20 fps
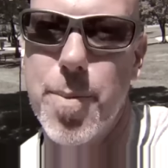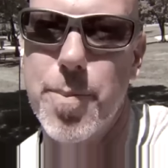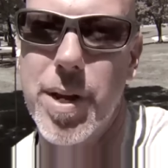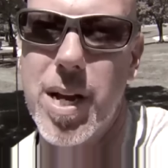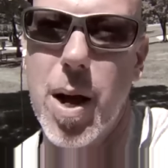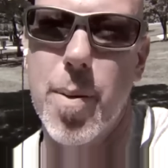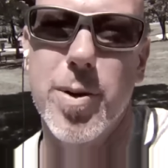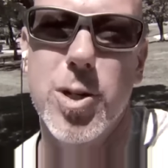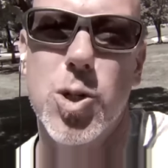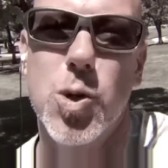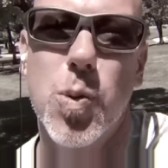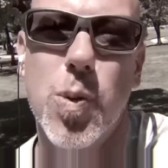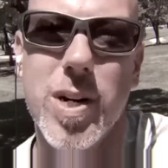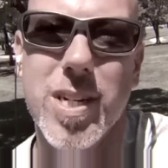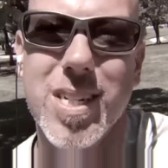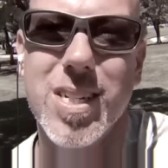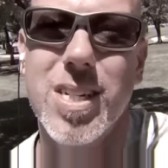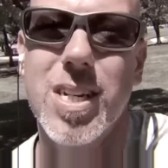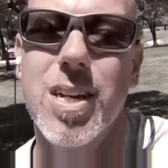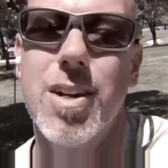and become a
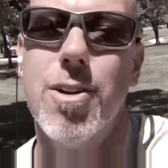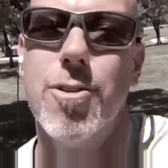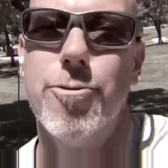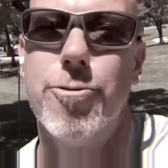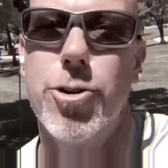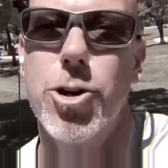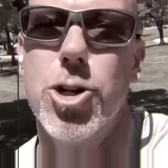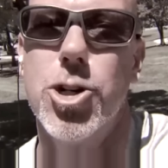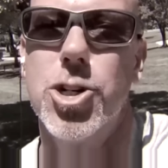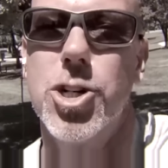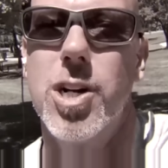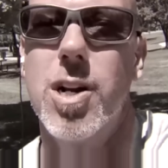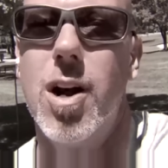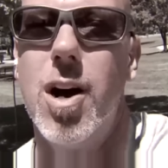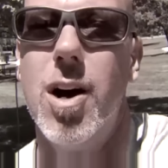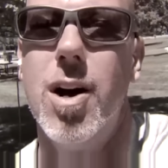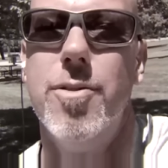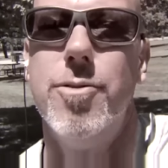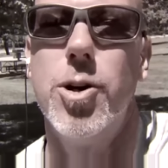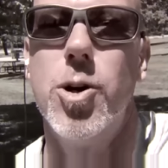twisted version
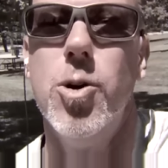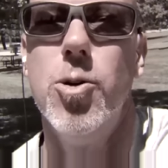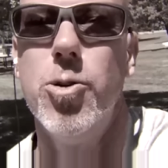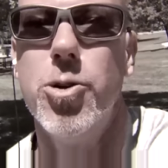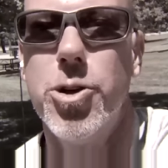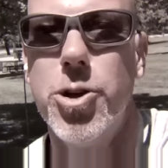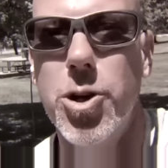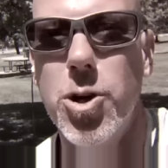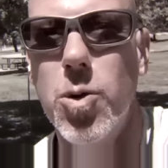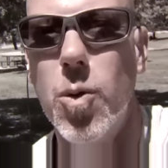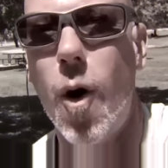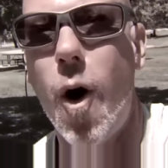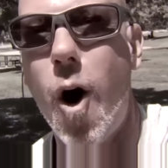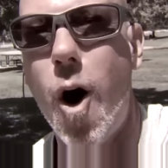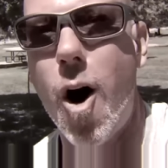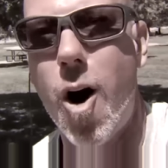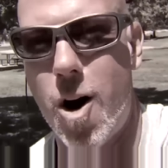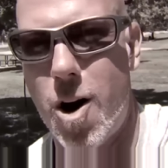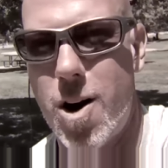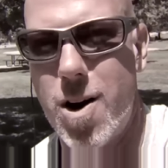of who you
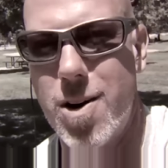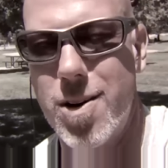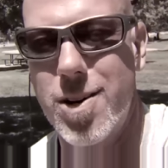are